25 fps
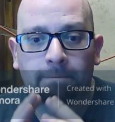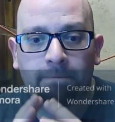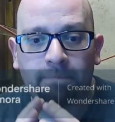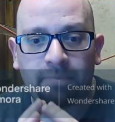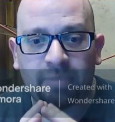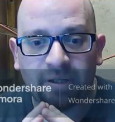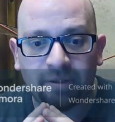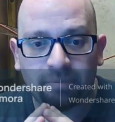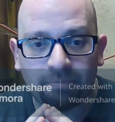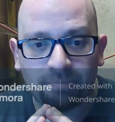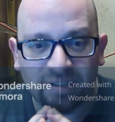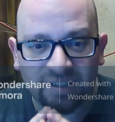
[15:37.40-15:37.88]

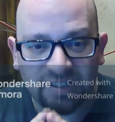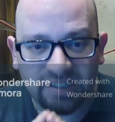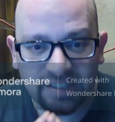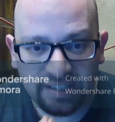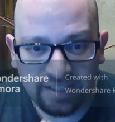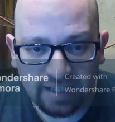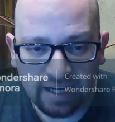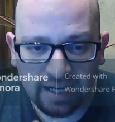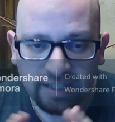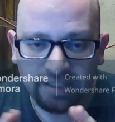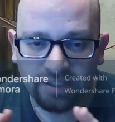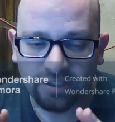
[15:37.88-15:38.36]
But
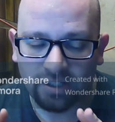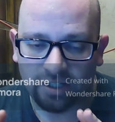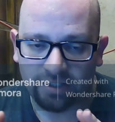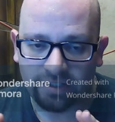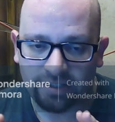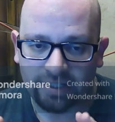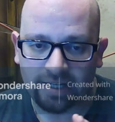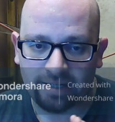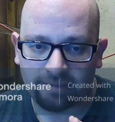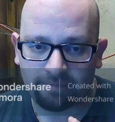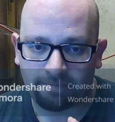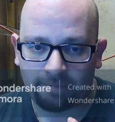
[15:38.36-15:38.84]
besides all
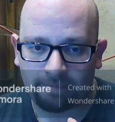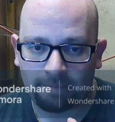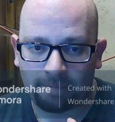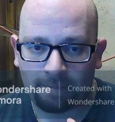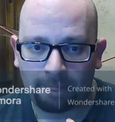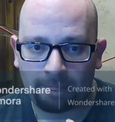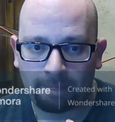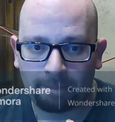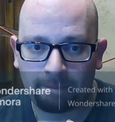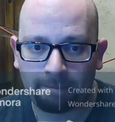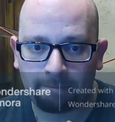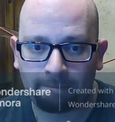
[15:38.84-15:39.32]
that,
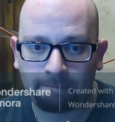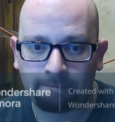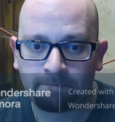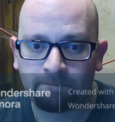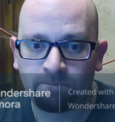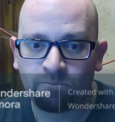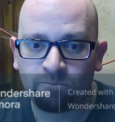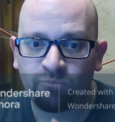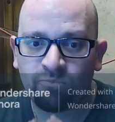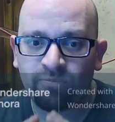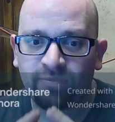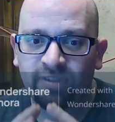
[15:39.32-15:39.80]

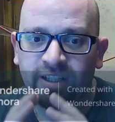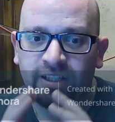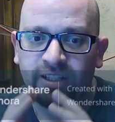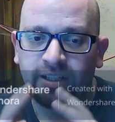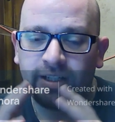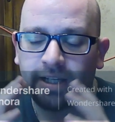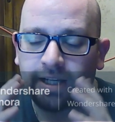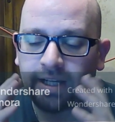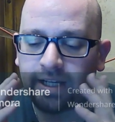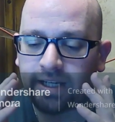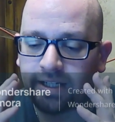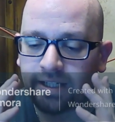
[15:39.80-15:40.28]

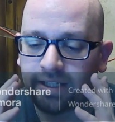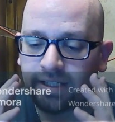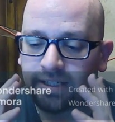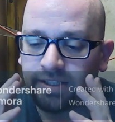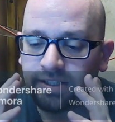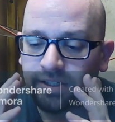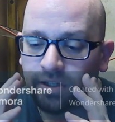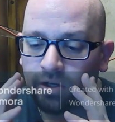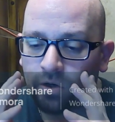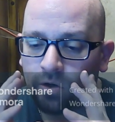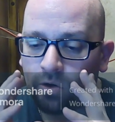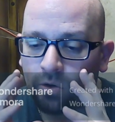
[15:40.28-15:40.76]
it
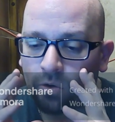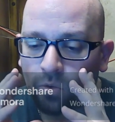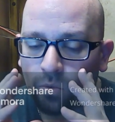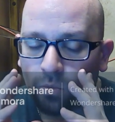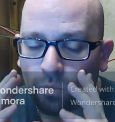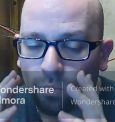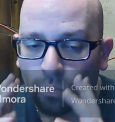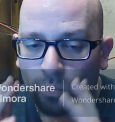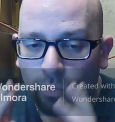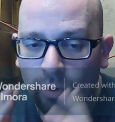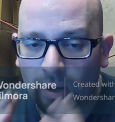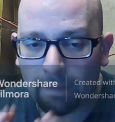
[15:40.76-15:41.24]
is
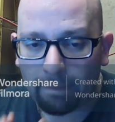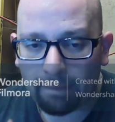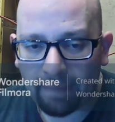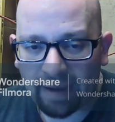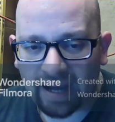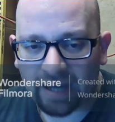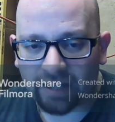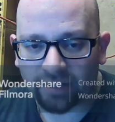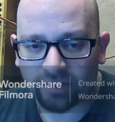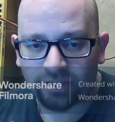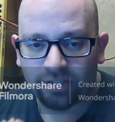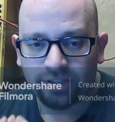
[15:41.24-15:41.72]
what
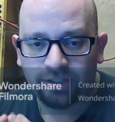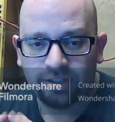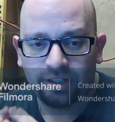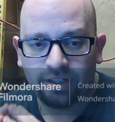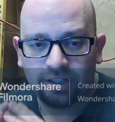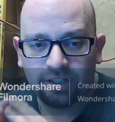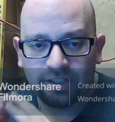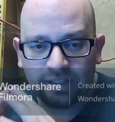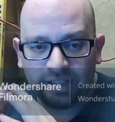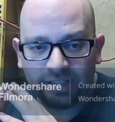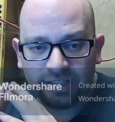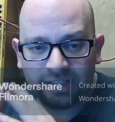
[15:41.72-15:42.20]
matters.
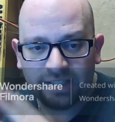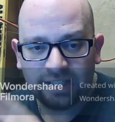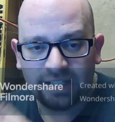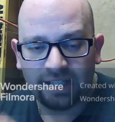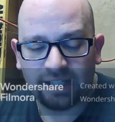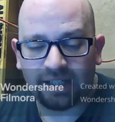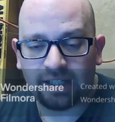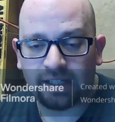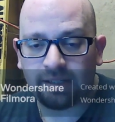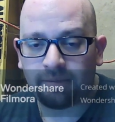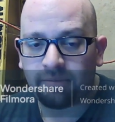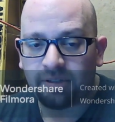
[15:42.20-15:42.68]
The
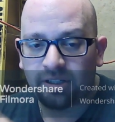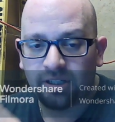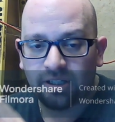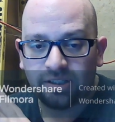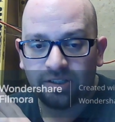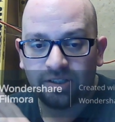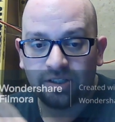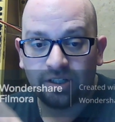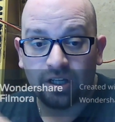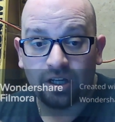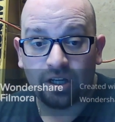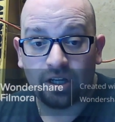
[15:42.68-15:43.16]
team
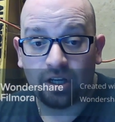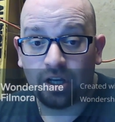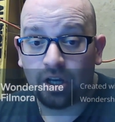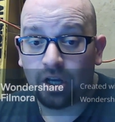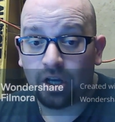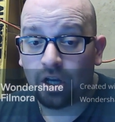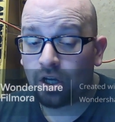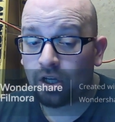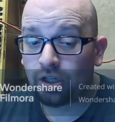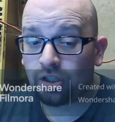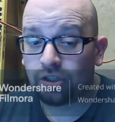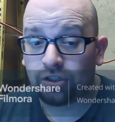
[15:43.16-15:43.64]
is
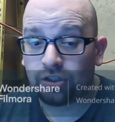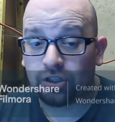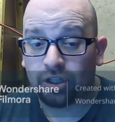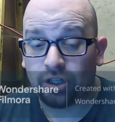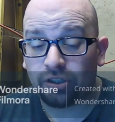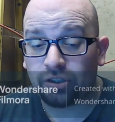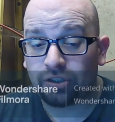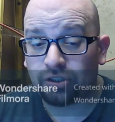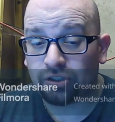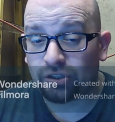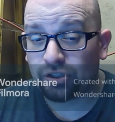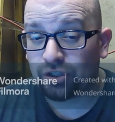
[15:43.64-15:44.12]

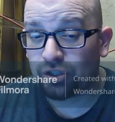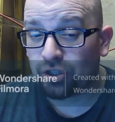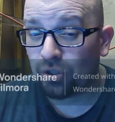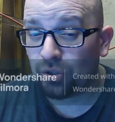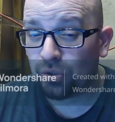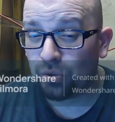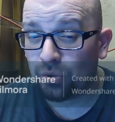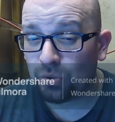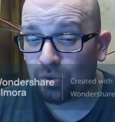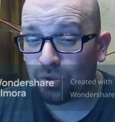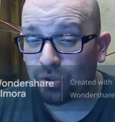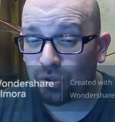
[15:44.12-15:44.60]
they're
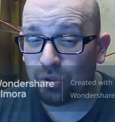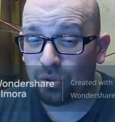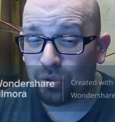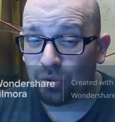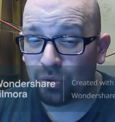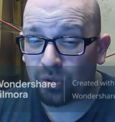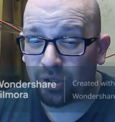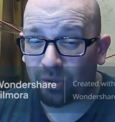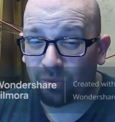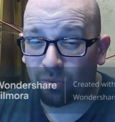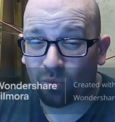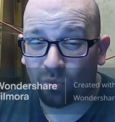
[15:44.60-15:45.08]
2
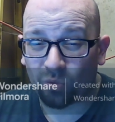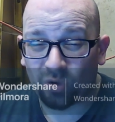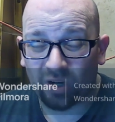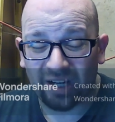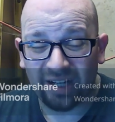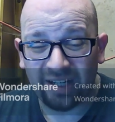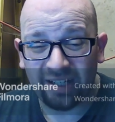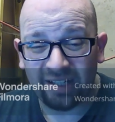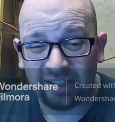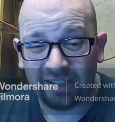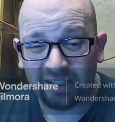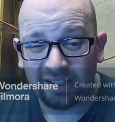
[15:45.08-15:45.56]
2 and
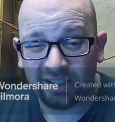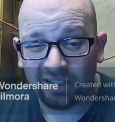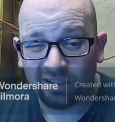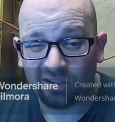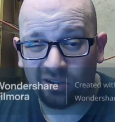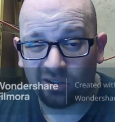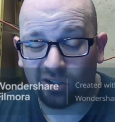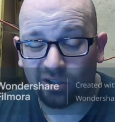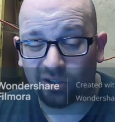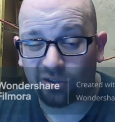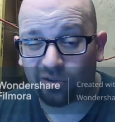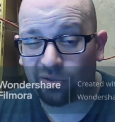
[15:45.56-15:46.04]
1
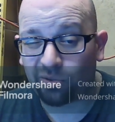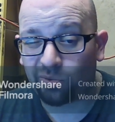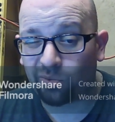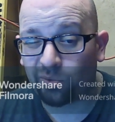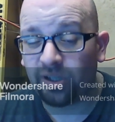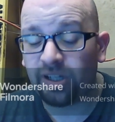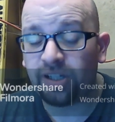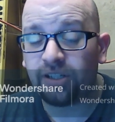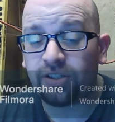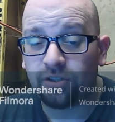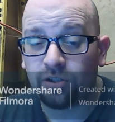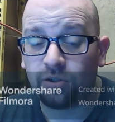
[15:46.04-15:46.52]
or
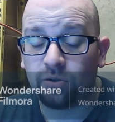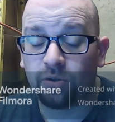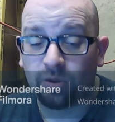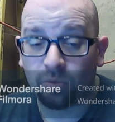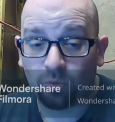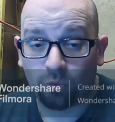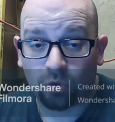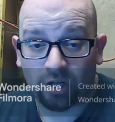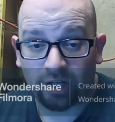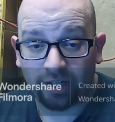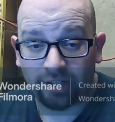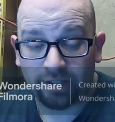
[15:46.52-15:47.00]
3 2
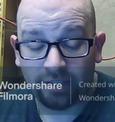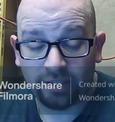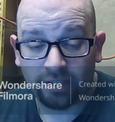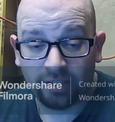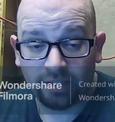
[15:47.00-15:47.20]
and 1